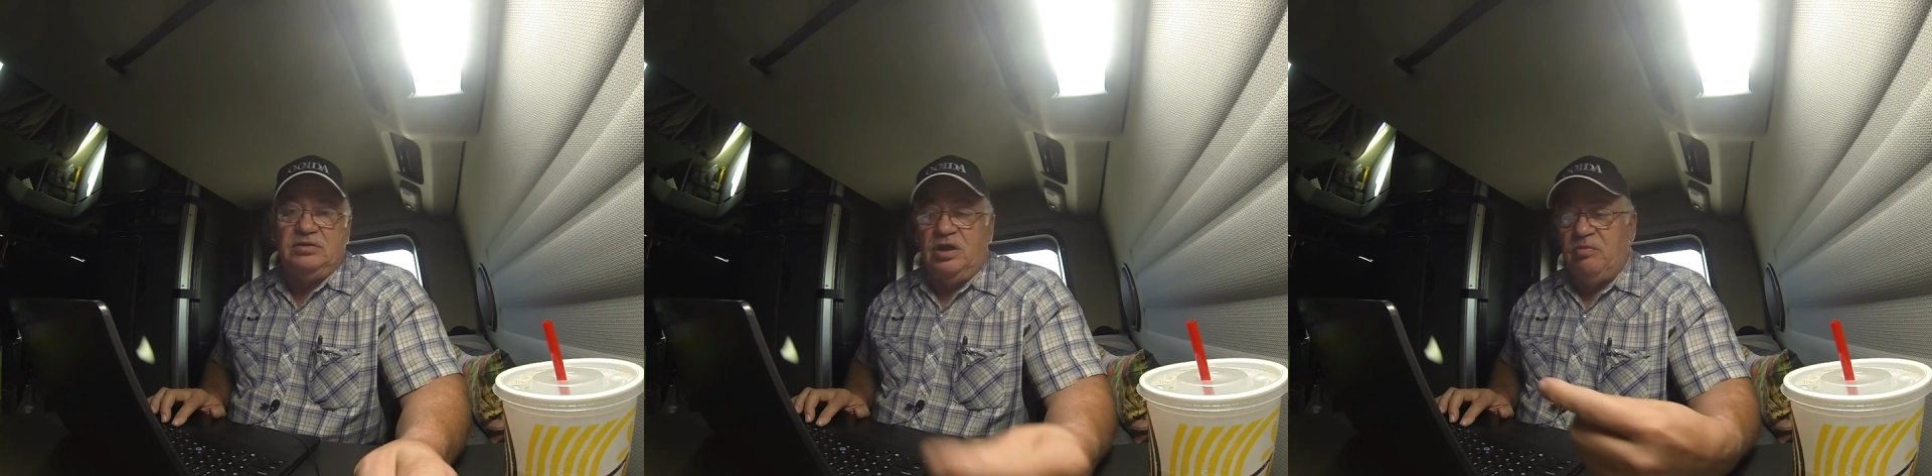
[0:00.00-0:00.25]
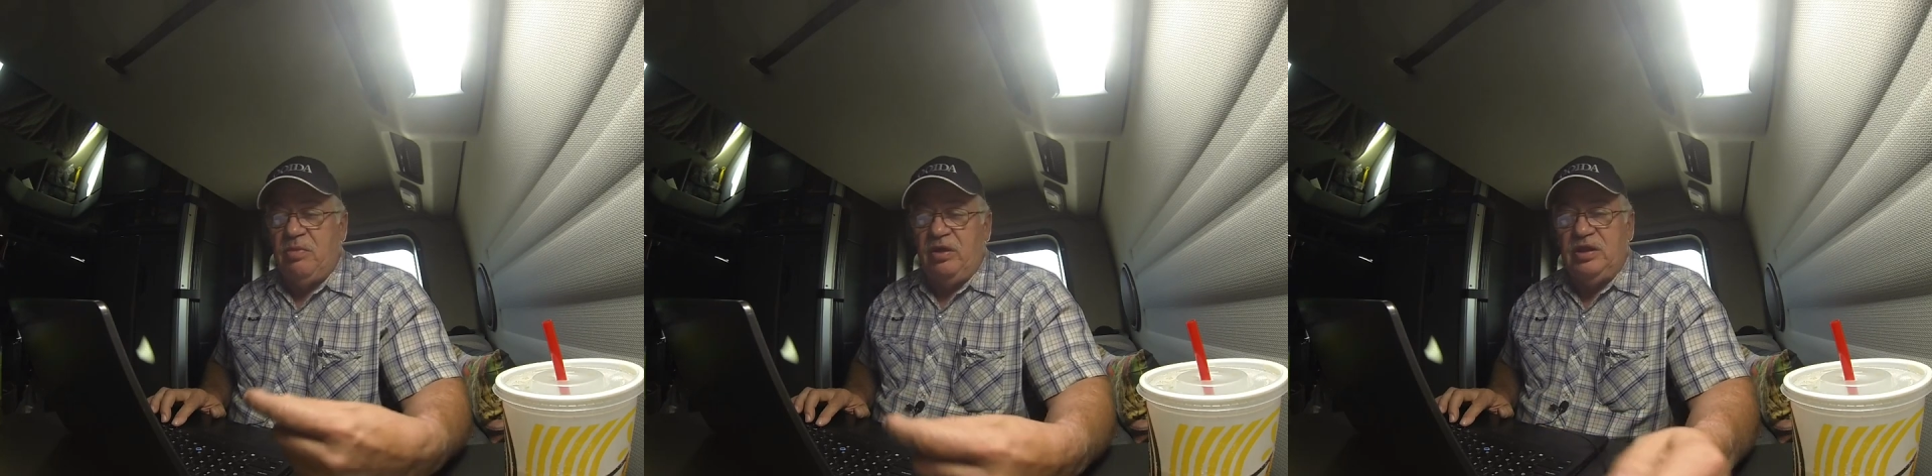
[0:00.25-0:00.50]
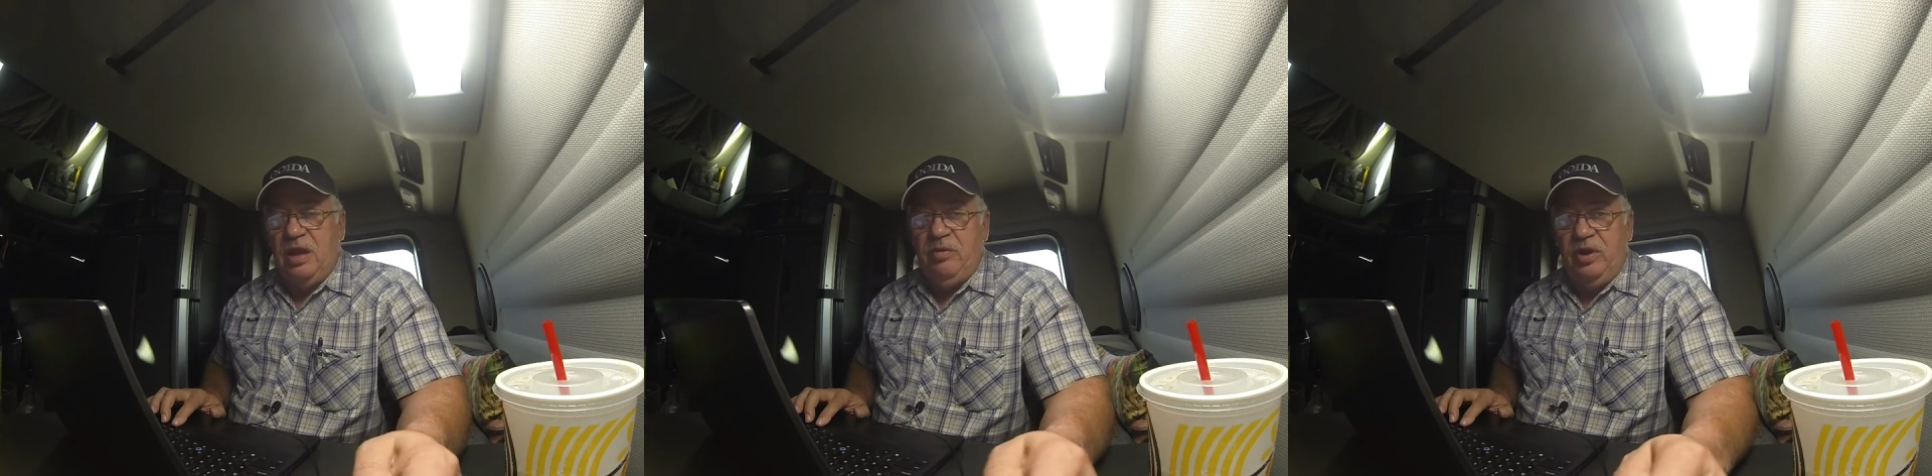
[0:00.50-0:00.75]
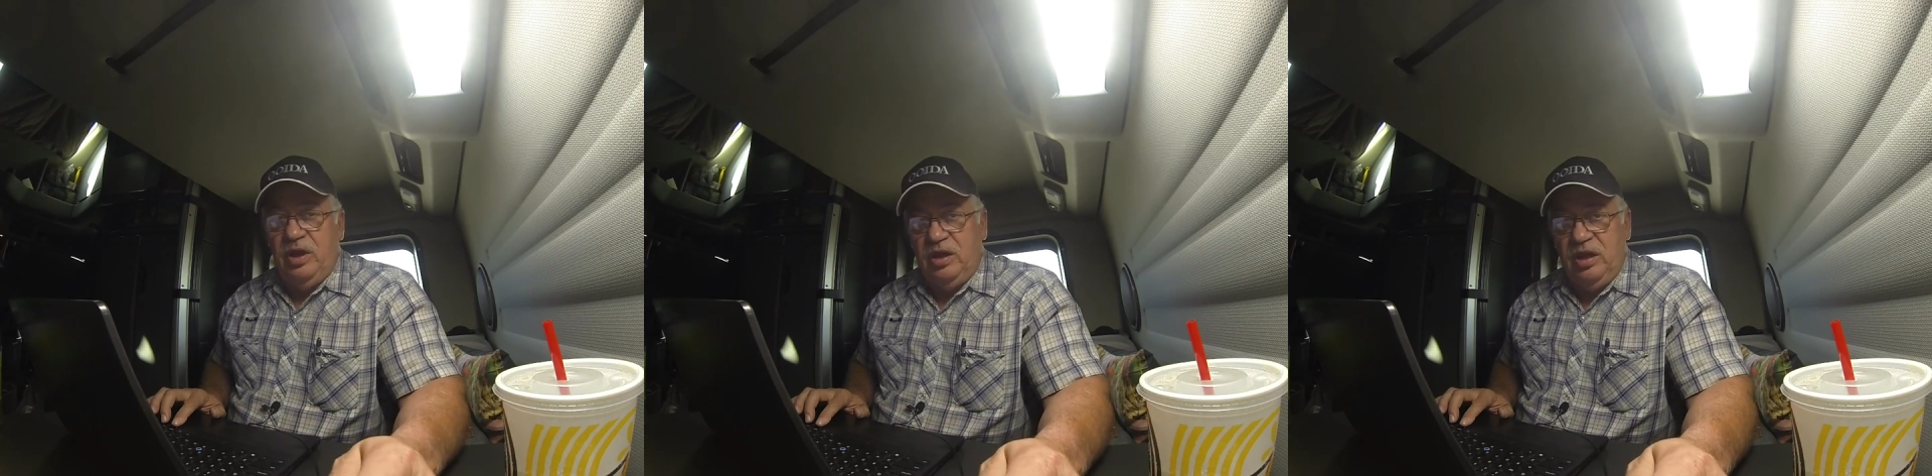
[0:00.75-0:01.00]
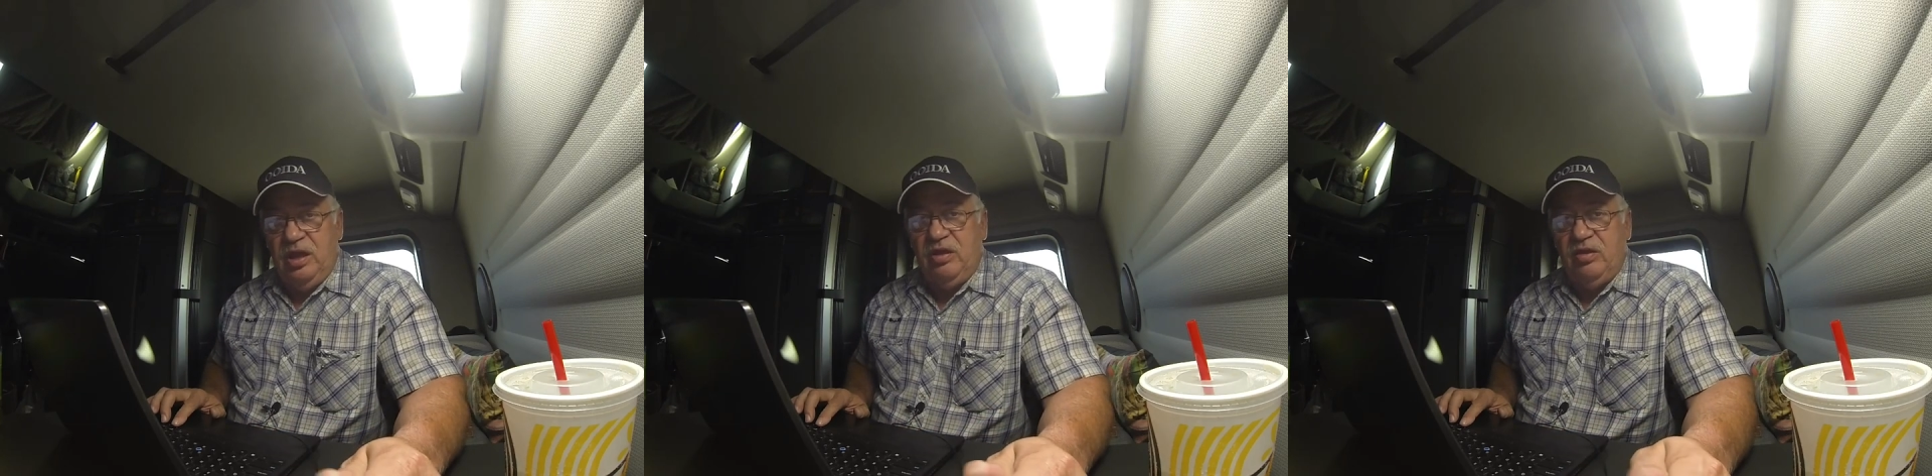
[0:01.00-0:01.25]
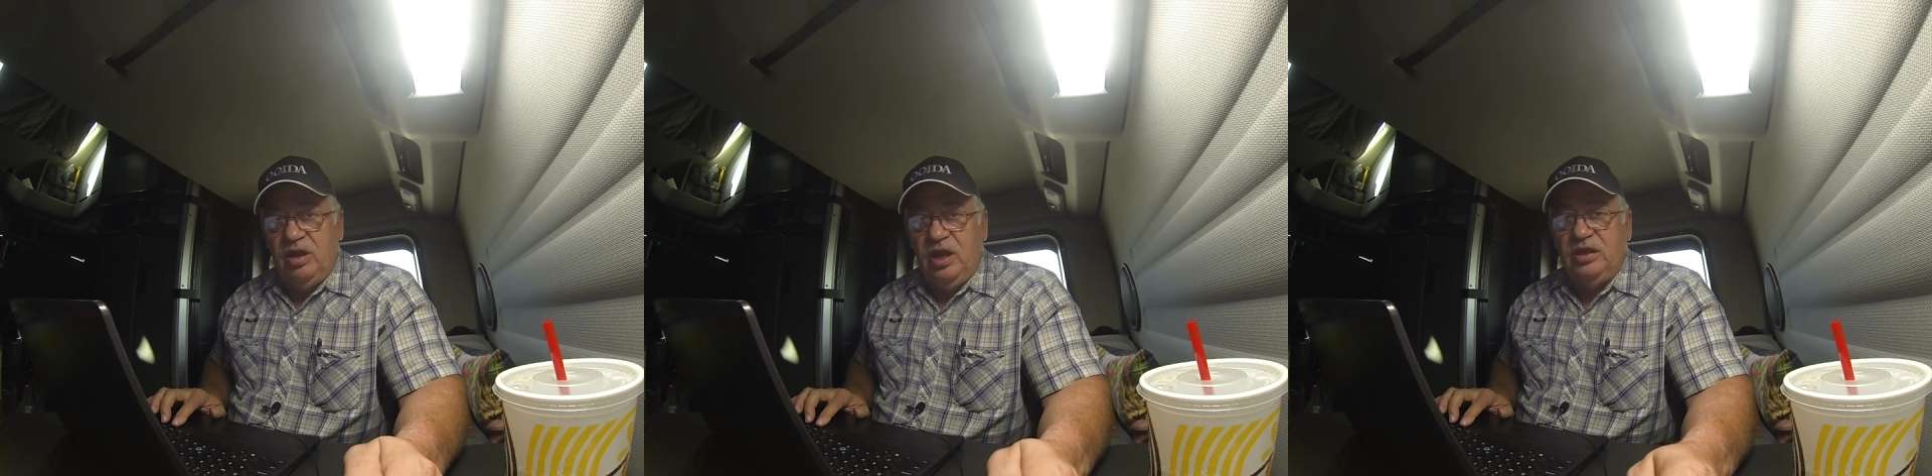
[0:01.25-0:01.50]
on it by the time you get to the end
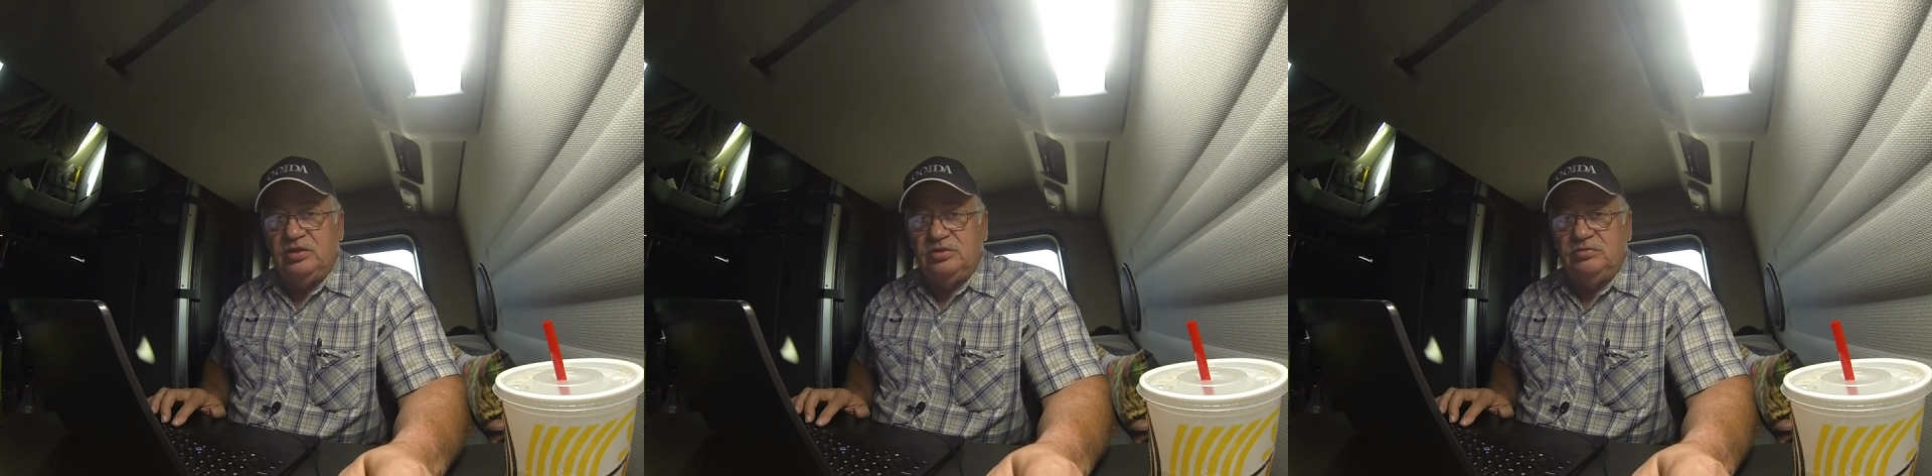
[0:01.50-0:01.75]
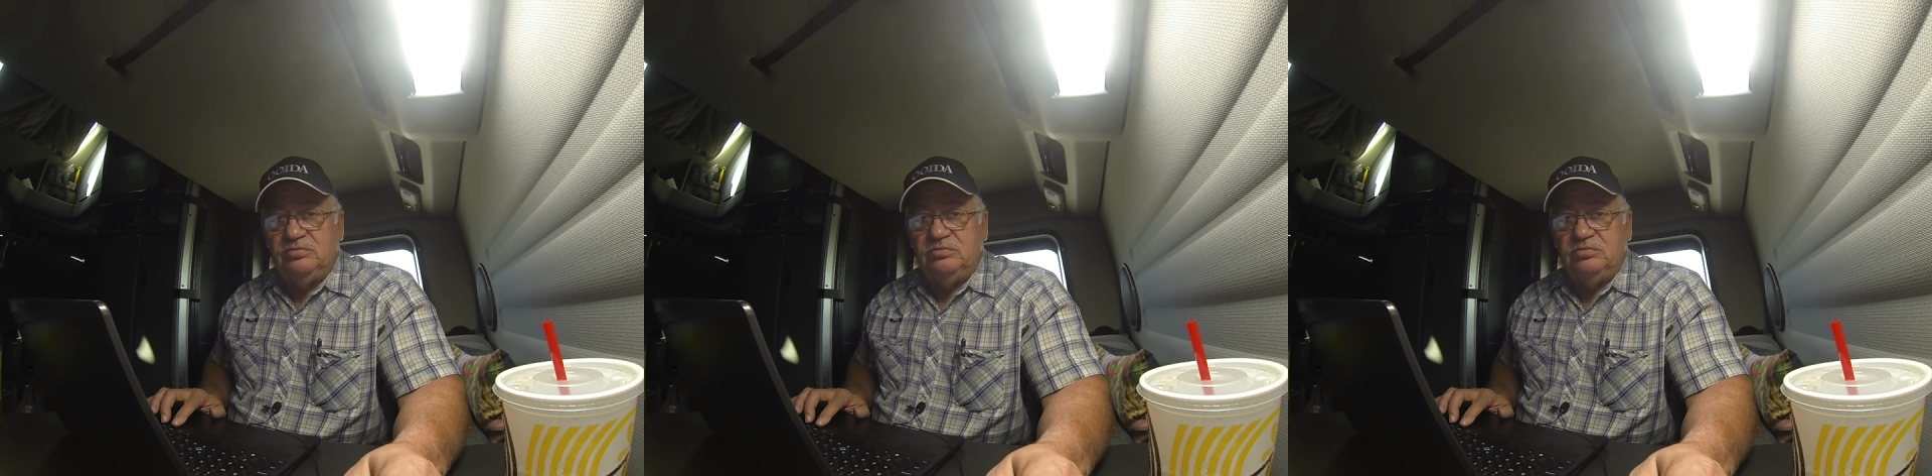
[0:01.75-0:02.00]
of the lease?